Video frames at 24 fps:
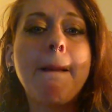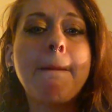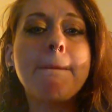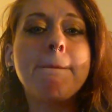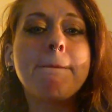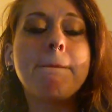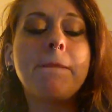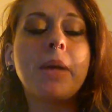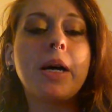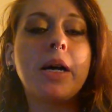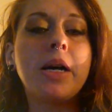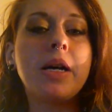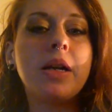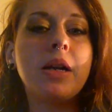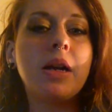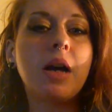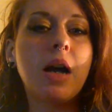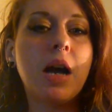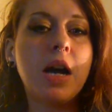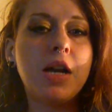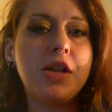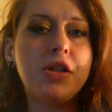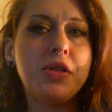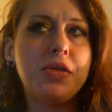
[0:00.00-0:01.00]
But
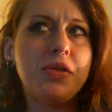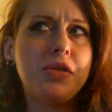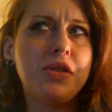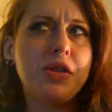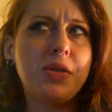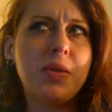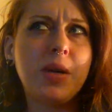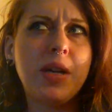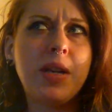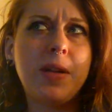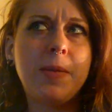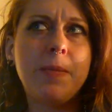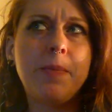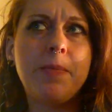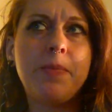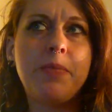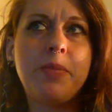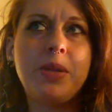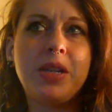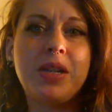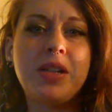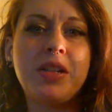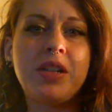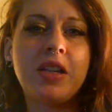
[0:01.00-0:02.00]
I do it
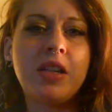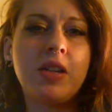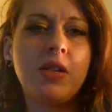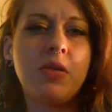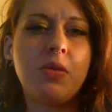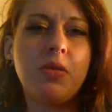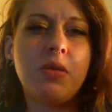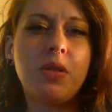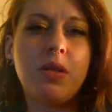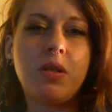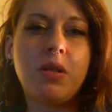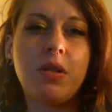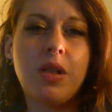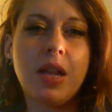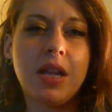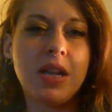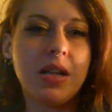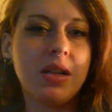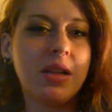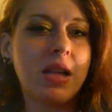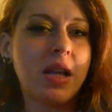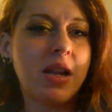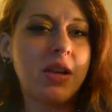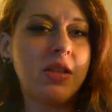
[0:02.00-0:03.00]
because I don't want like
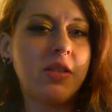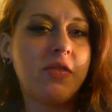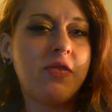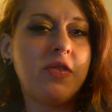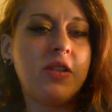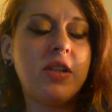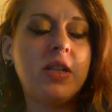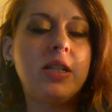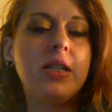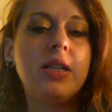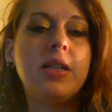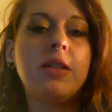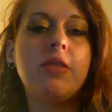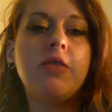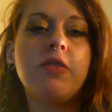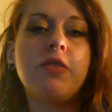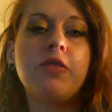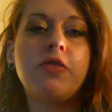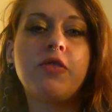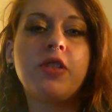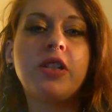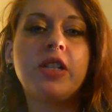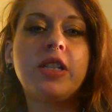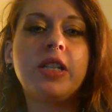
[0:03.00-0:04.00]
a lot of the
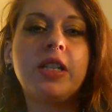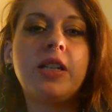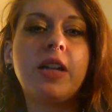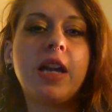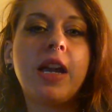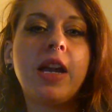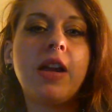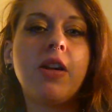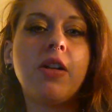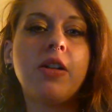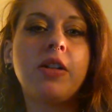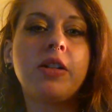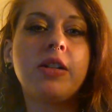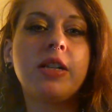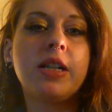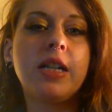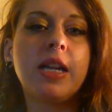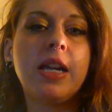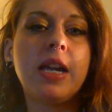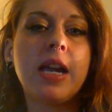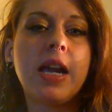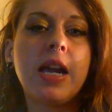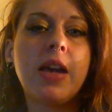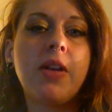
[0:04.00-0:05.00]
frizzy hair
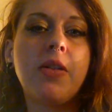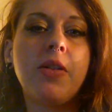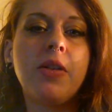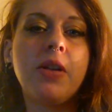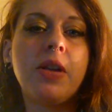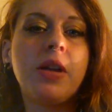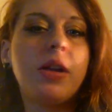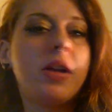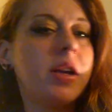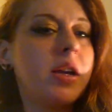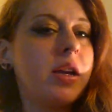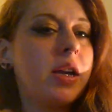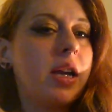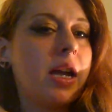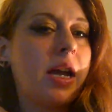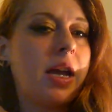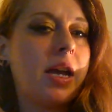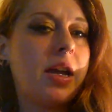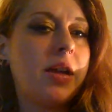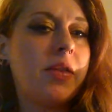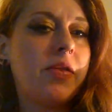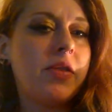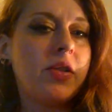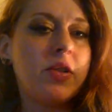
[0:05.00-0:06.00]
sticking out.
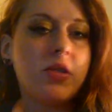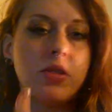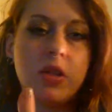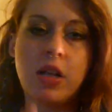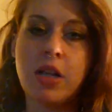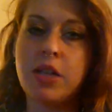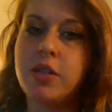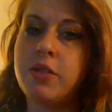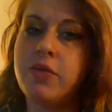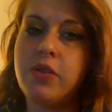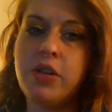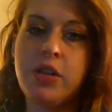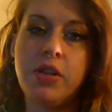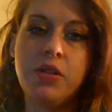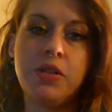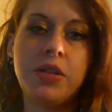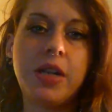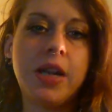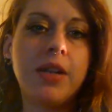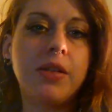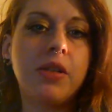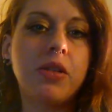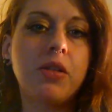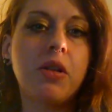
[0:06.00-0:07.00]
And there's lots of
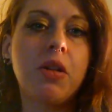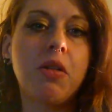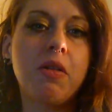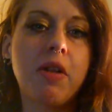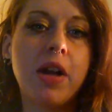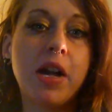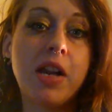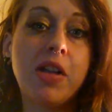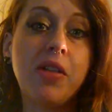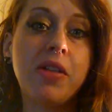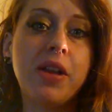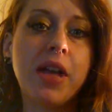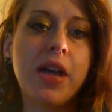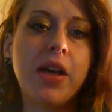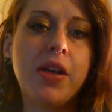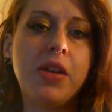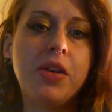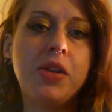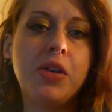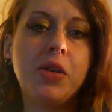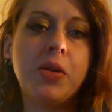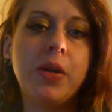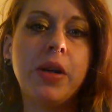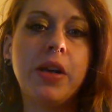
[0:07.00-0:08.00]
videos out there already on how
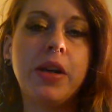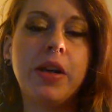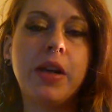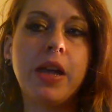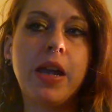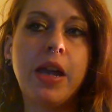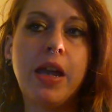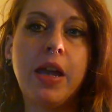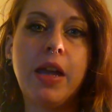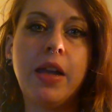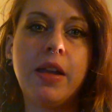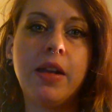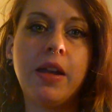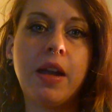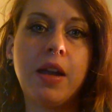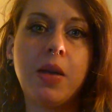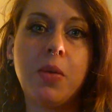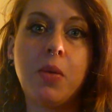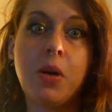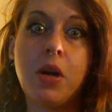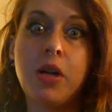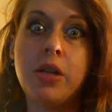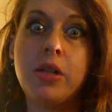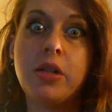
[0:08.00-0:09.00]
to do it. And
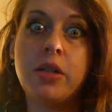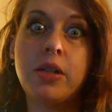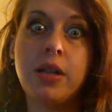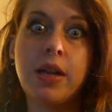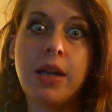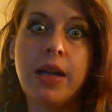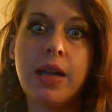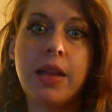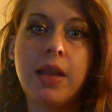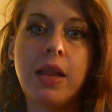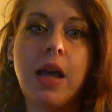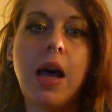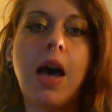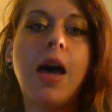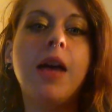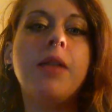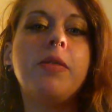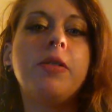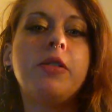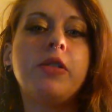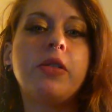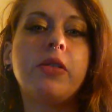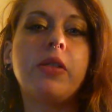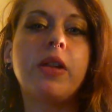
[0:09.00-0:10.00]
I watched a
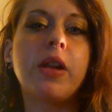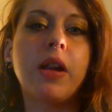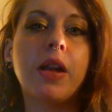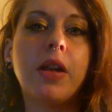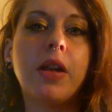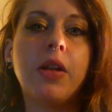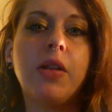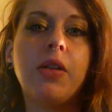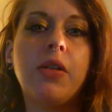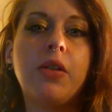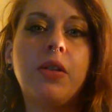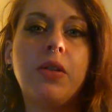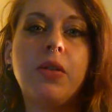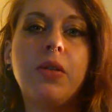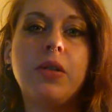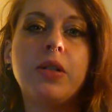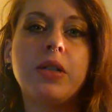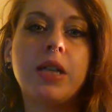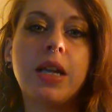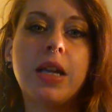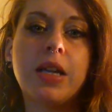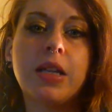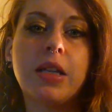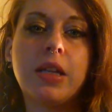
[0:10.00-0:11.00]
lot so that I knew
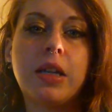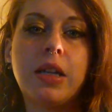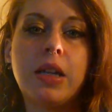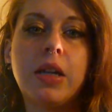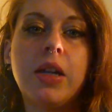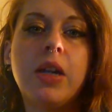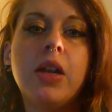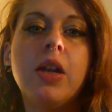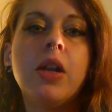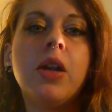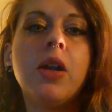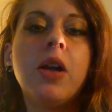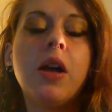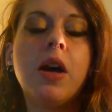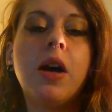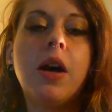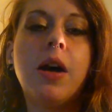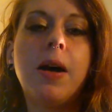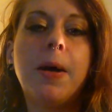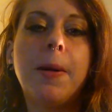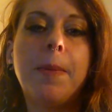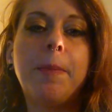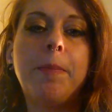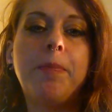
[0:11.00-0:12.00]
exactly
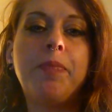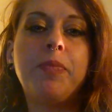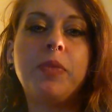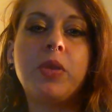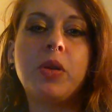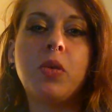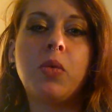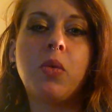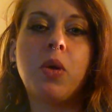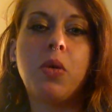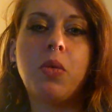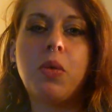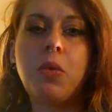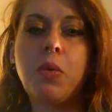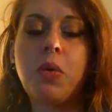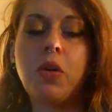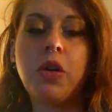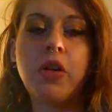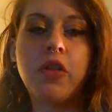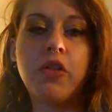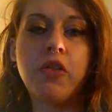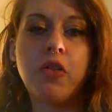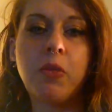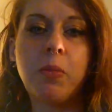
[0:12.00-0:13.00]
what would
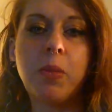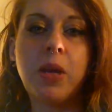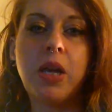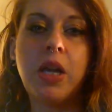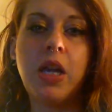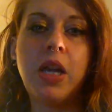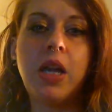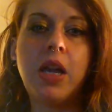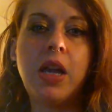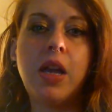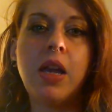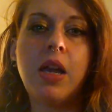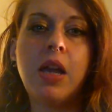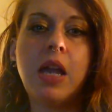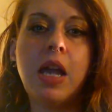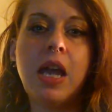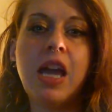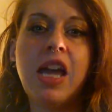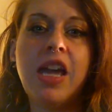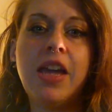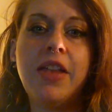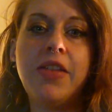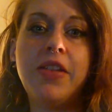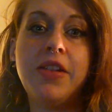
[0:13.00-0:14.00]
work for me
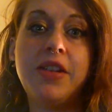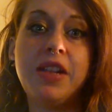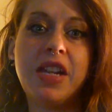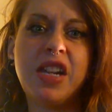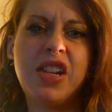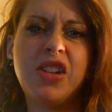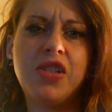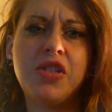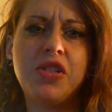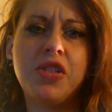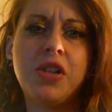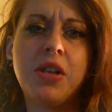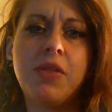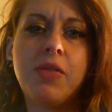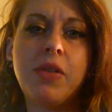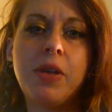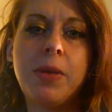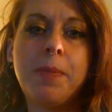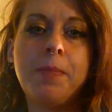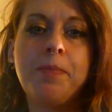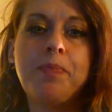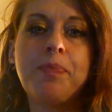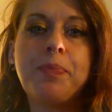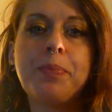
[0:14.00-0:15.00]
and the dangers of
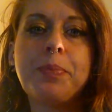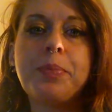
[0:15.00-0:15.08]
it.